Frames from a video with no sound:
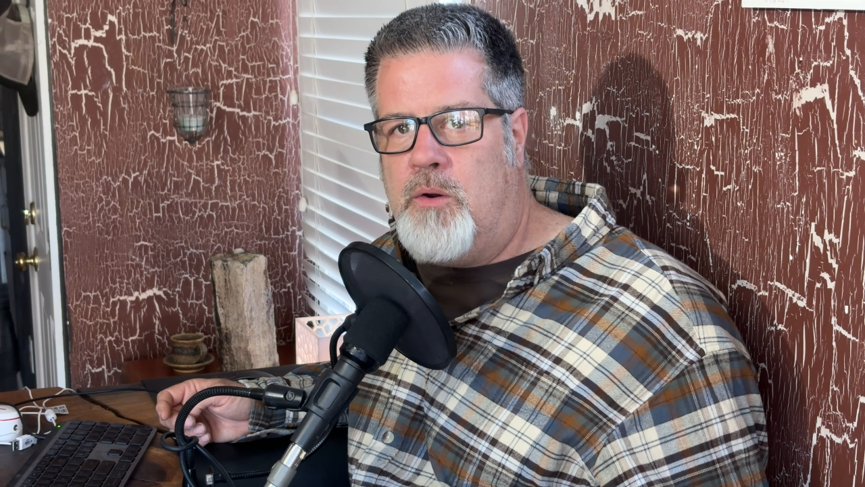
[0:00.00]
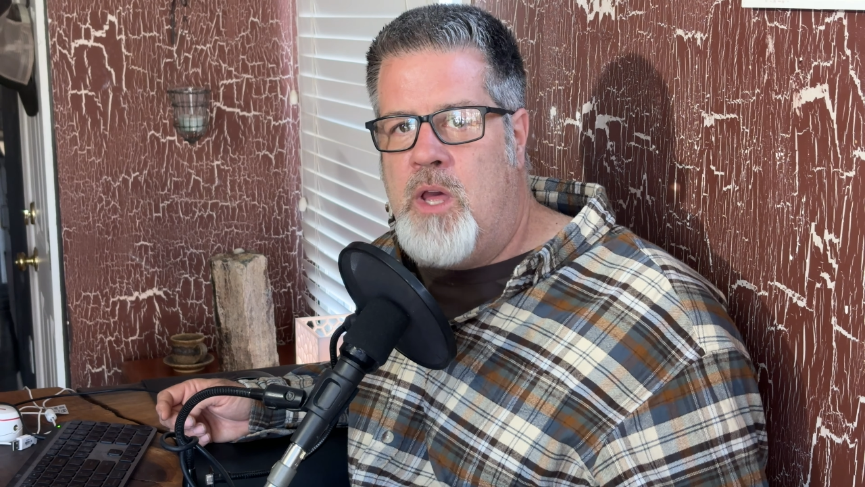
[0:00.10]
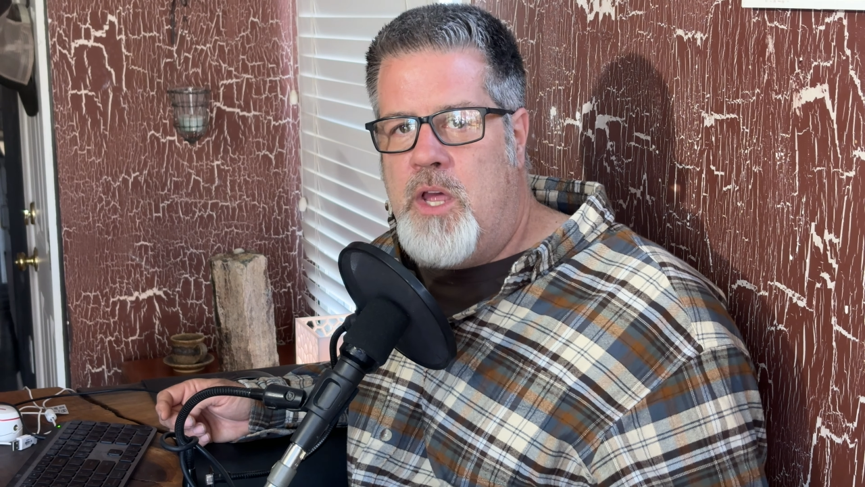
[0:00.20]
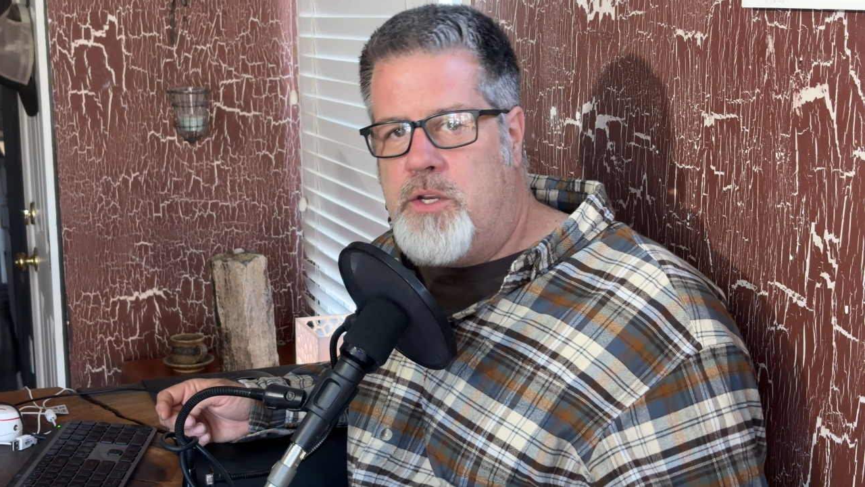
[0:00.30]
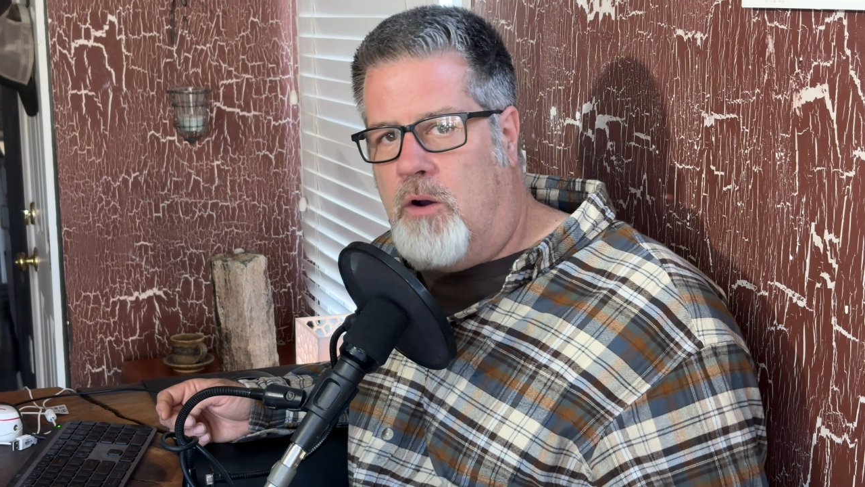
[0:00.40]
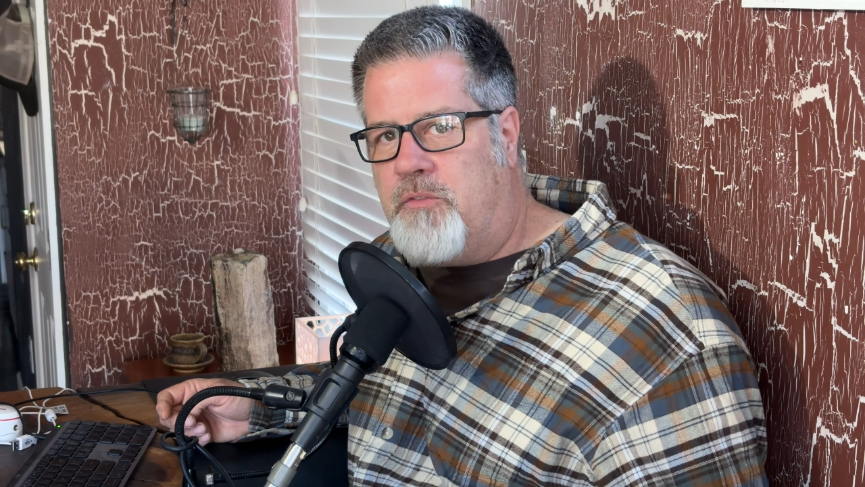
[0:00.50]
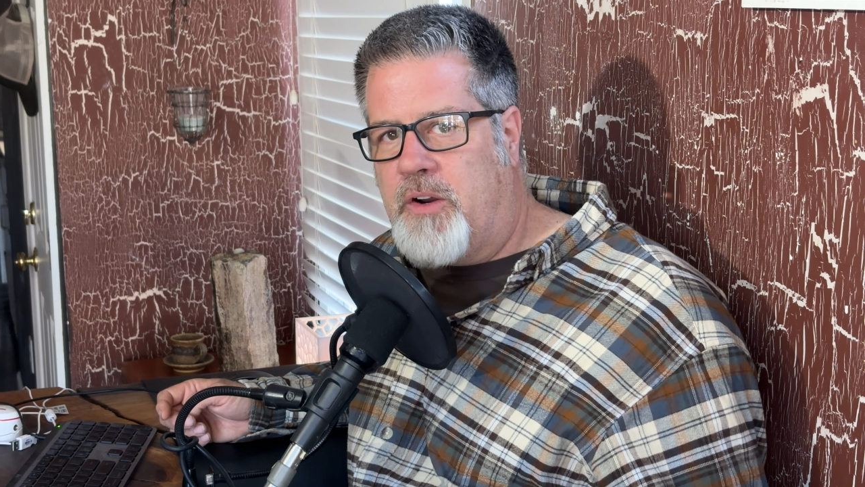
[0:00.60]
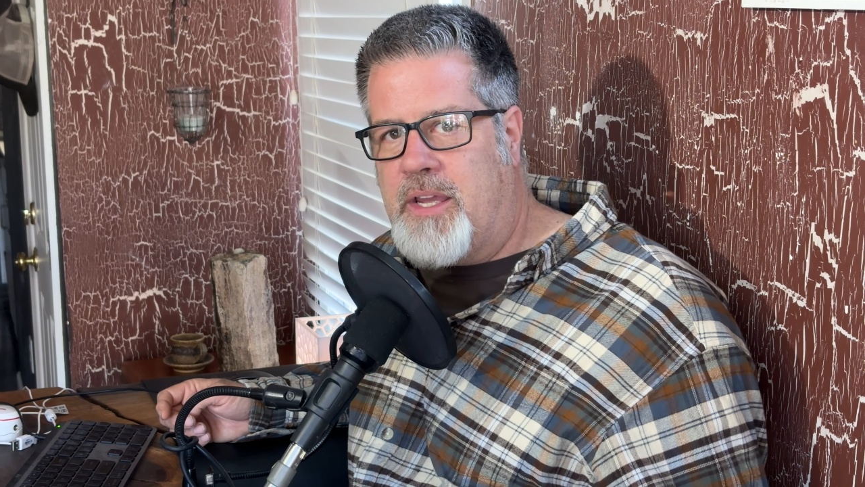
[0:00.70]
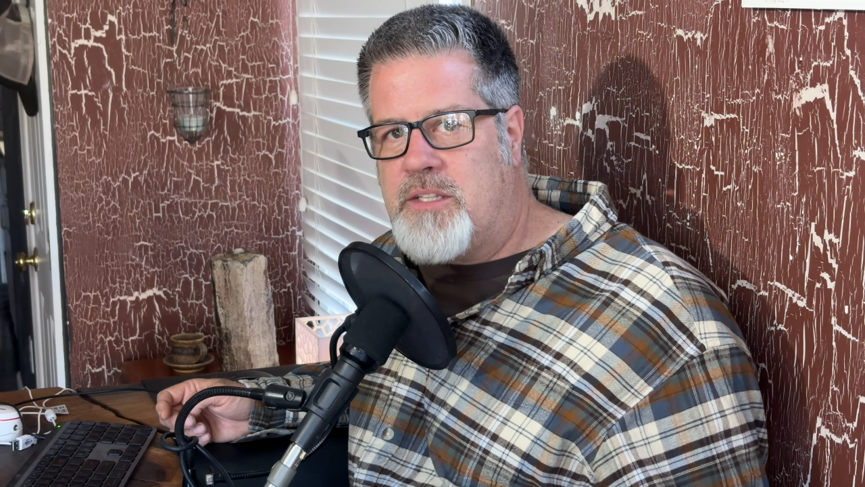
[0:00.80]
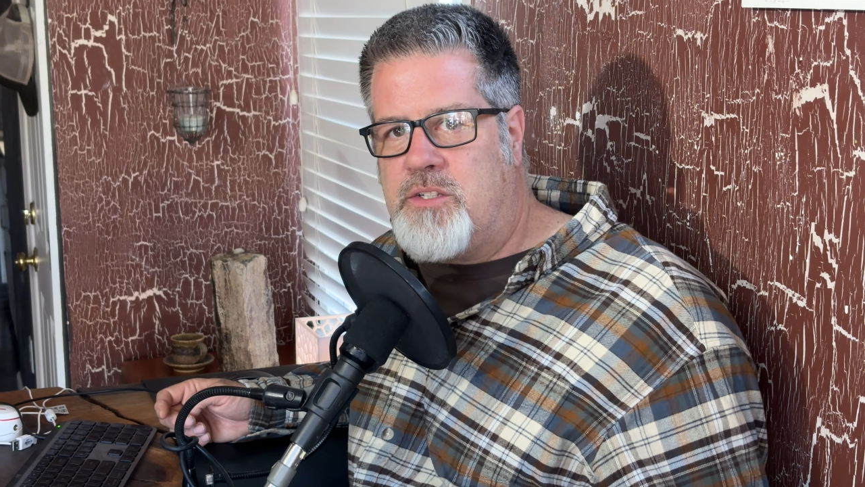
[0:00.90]
Don't forget
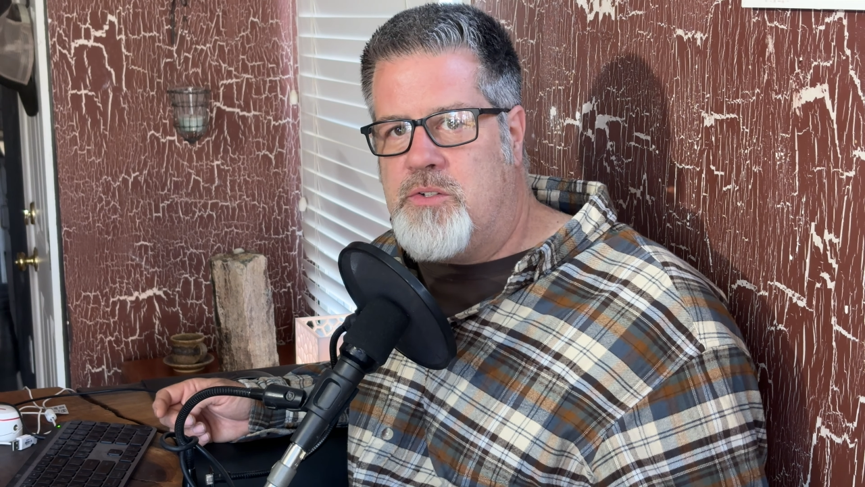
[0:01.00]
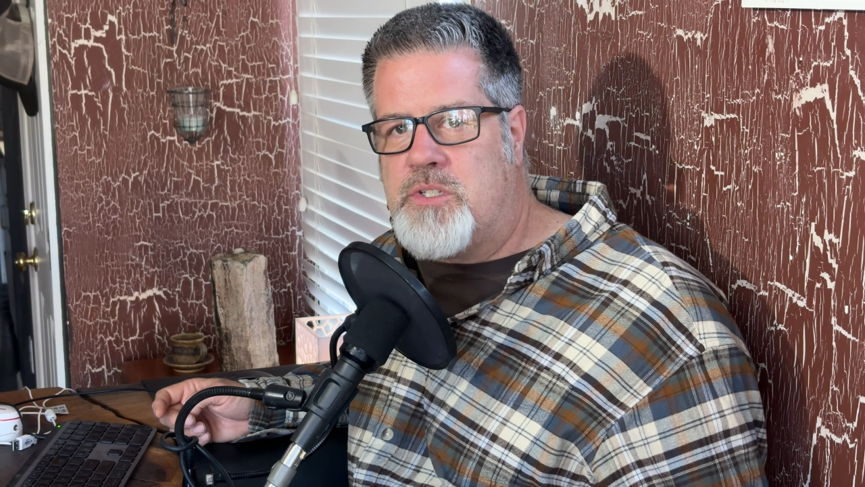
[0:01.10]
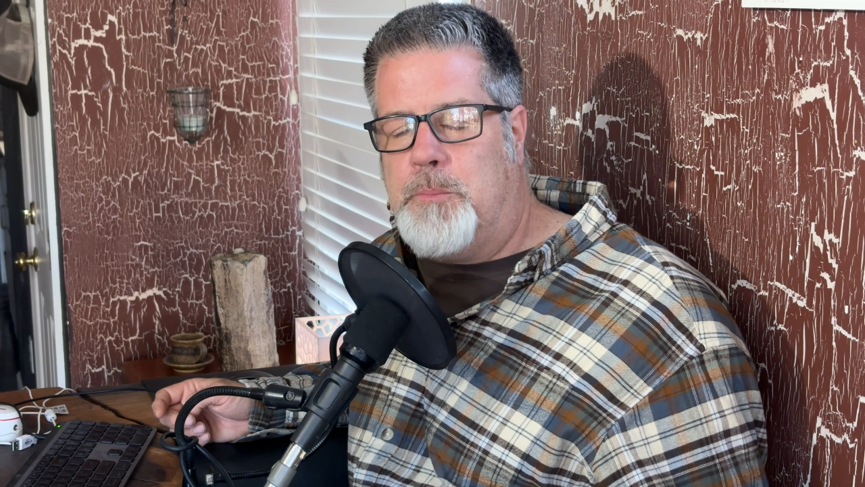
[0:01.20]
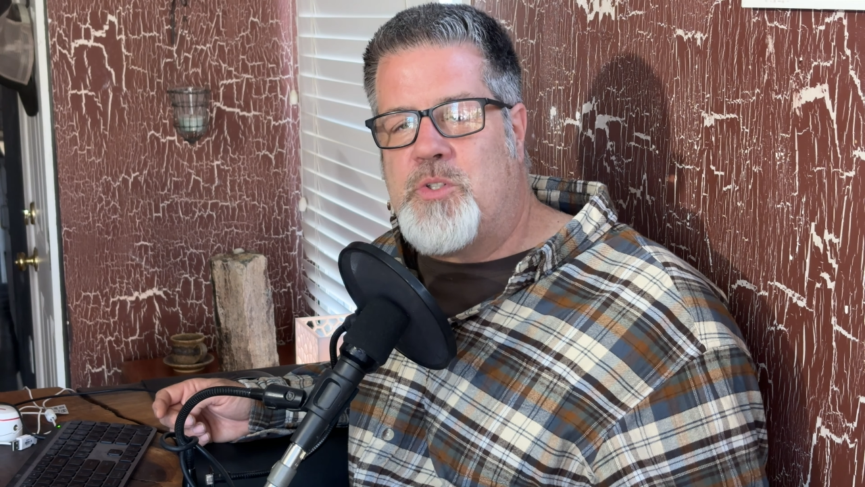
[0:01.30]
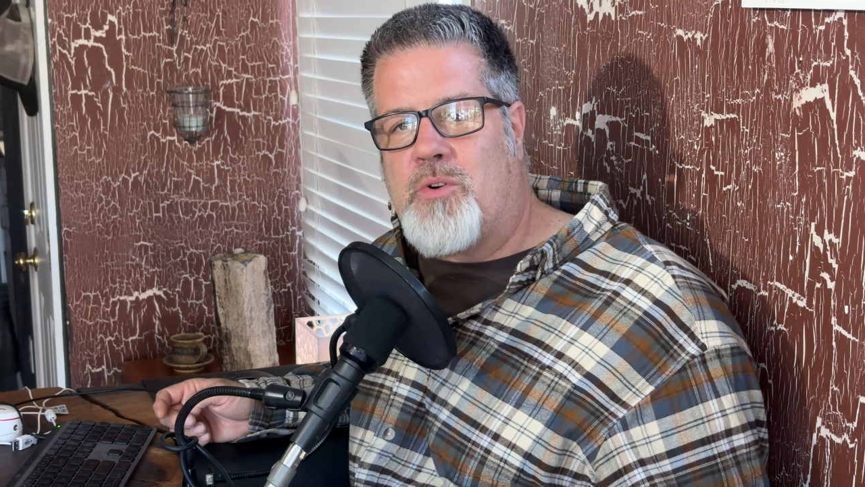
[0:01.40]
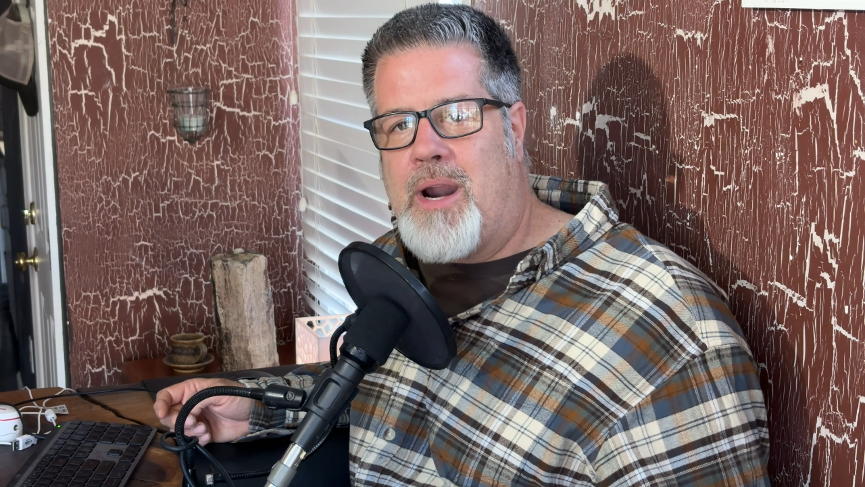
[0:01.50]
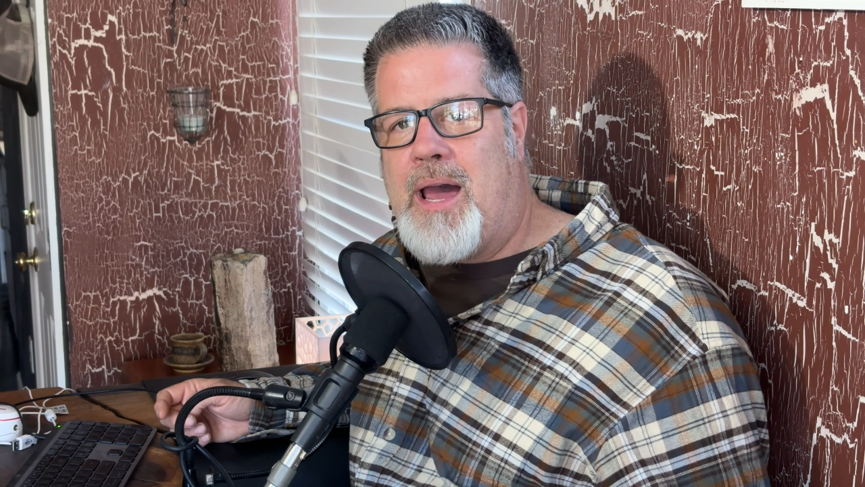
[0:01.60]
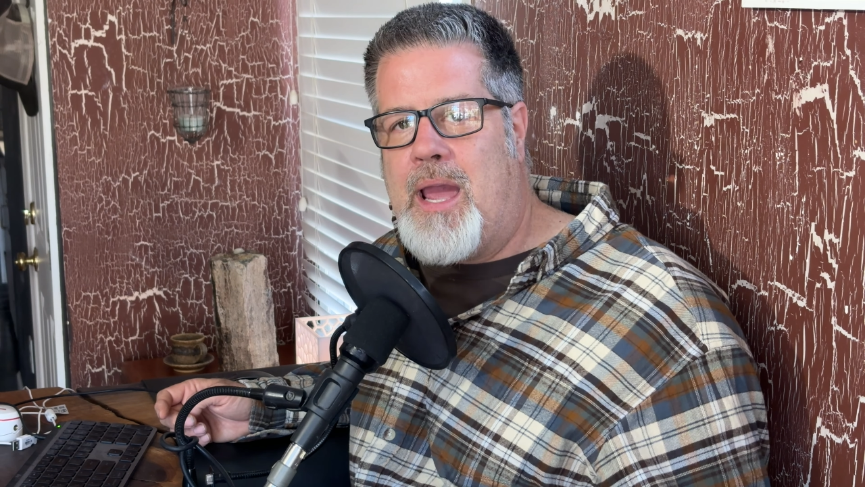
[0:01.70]
to subscribe